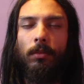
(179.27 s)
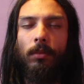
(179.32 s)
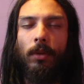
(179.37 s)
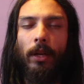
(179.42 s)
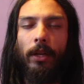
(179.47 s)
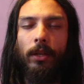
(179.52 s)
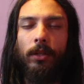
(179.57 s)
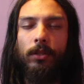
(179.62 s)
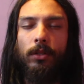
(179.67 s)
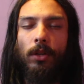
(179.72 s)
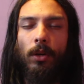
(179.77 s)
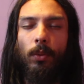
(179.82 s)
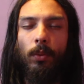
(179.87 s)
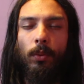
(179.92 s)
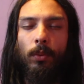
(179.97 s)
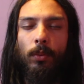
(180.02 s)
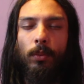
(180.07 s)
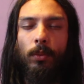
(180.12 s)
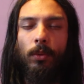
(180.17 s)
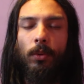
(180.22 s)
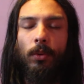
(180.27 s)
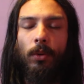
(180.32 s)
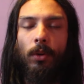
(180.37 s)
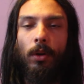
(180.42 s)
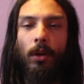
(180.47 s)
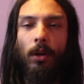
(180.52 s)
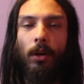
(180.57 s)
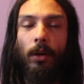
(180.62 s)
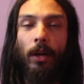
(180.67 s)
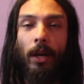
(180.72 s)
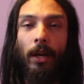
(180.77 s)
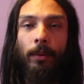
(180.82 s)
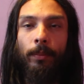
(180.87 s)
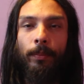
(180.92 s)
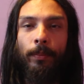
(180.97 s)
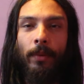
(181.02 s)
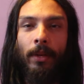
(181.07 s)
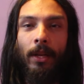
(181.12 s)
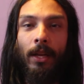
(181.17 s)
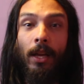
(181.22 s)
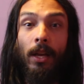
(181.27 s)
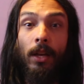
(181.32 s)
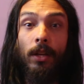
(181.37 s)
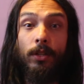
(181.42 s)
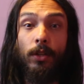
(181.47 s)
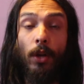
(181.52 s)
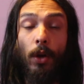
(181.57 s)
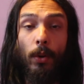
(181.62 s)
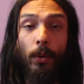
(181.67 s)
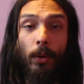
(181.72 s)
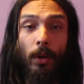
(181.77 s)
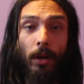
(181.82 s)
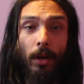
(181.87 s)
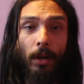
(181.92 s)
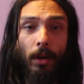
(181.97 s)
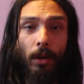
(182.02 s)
Like so. Okay? So,